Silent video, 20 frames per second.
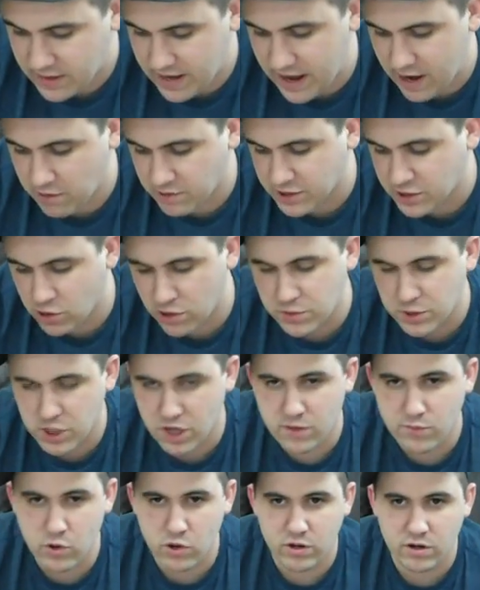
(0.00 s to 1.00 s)
Now, a storm
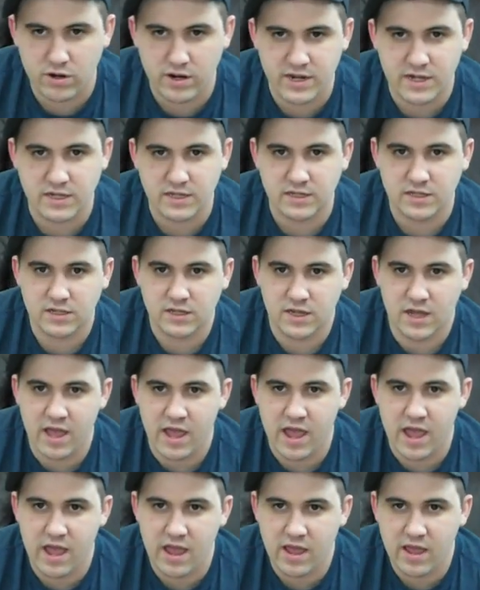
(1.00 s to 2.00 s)
shard mortar is
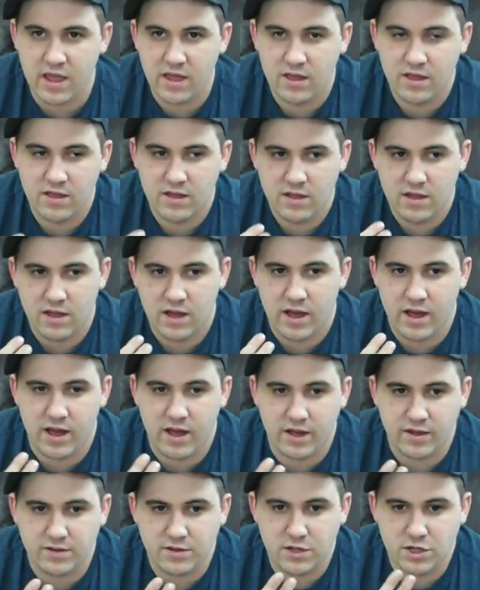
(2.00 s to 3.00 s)
a
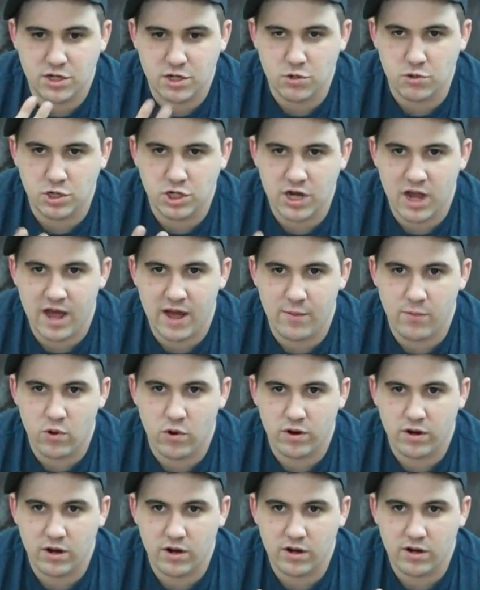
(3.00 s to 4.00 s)
uh, two shot
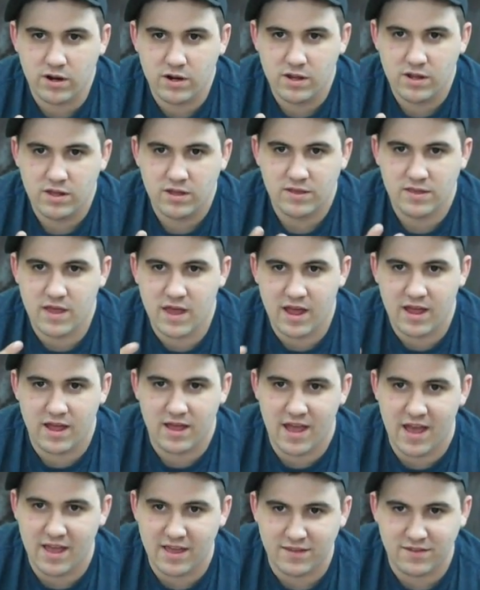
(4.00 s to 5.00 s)
mortar that
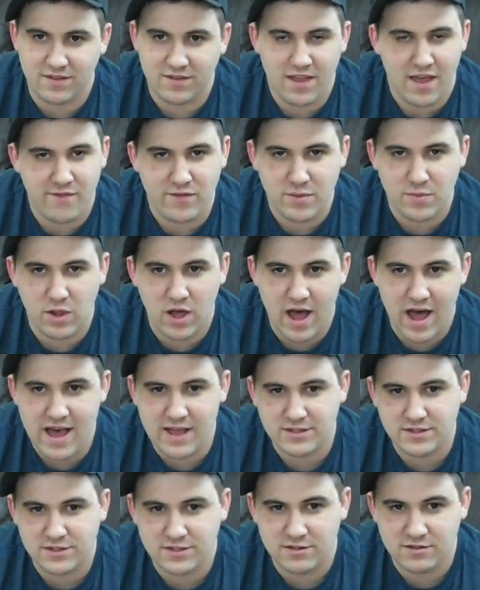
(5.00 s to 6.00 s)
has heavy
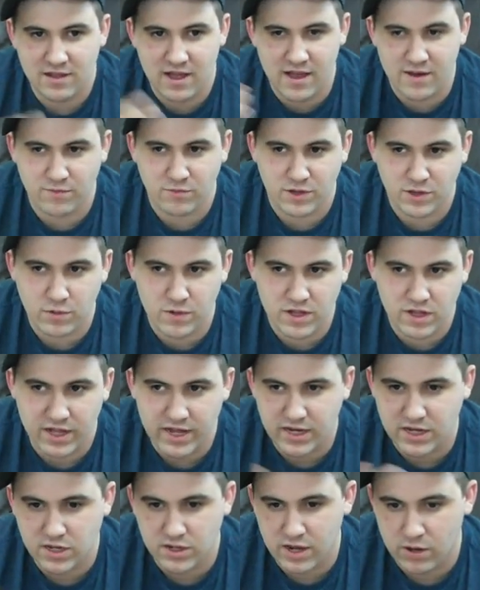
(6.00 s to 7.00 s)
blasts, and with twin
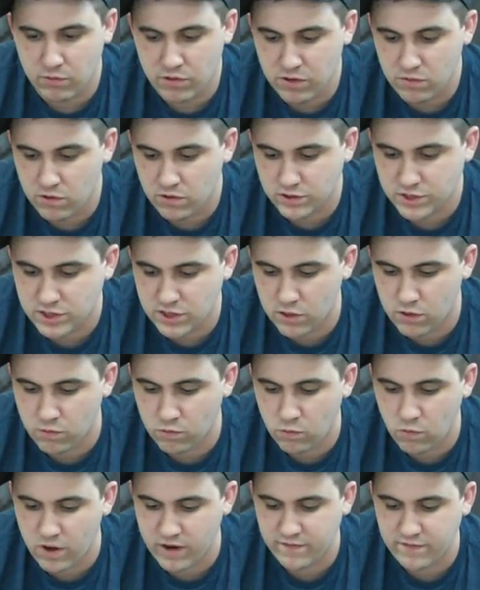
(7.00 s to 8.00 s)
linked, you get rerolls. So
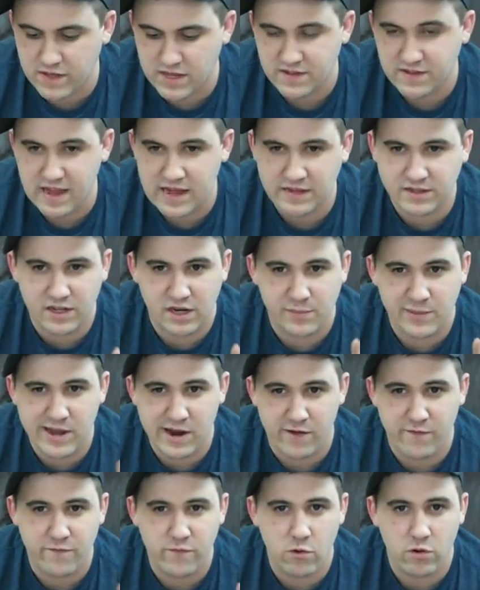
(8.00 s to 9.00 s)
one of these tanks is going to put
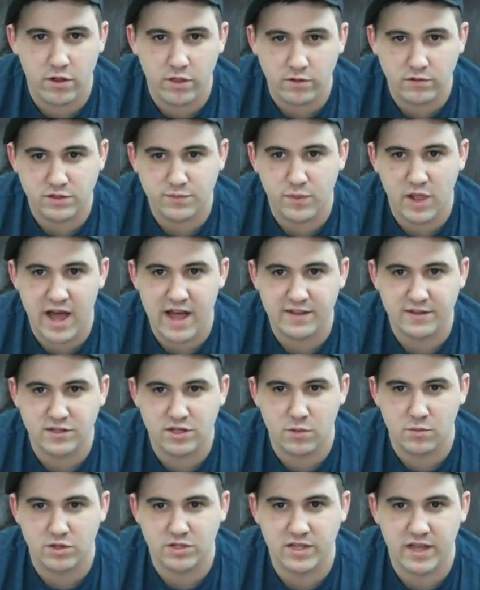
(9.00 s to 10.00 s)
out four of those blasts.
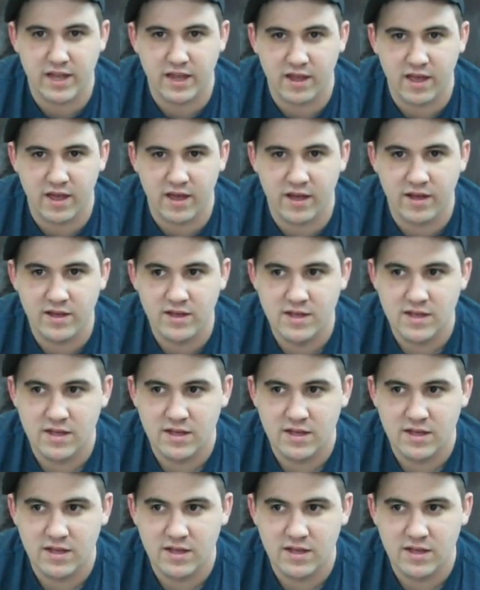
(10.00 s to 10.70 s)
It's almost like uh,